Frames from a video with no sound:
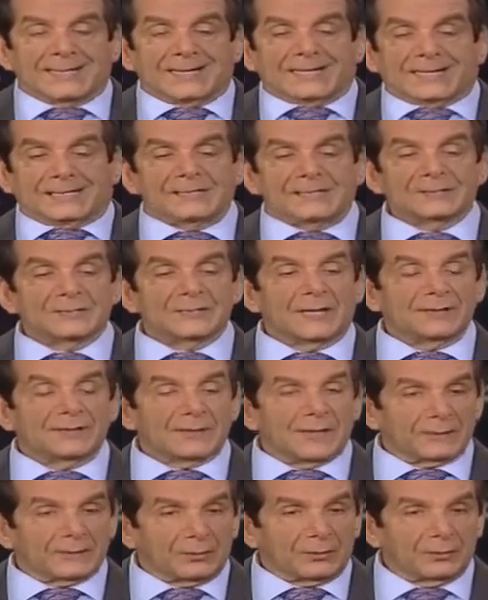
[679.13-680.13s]
He's done
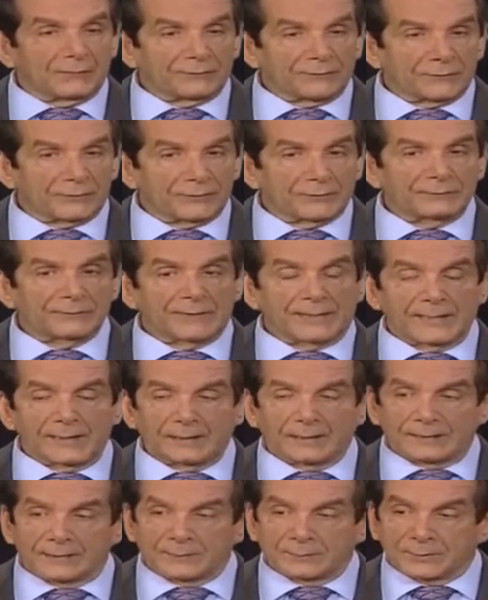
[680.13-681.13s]
that over and over again
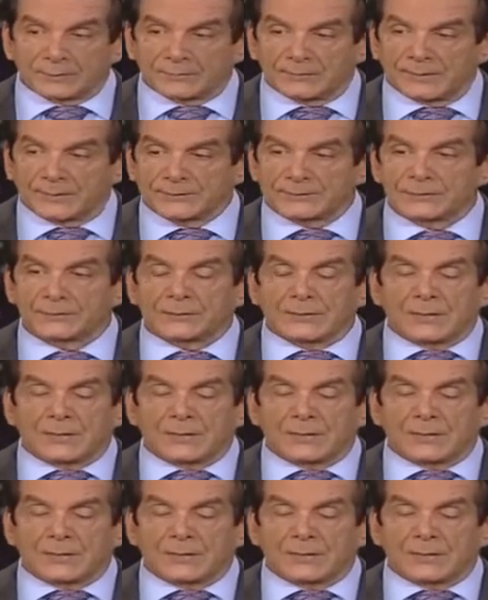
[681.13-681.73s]
on immigration,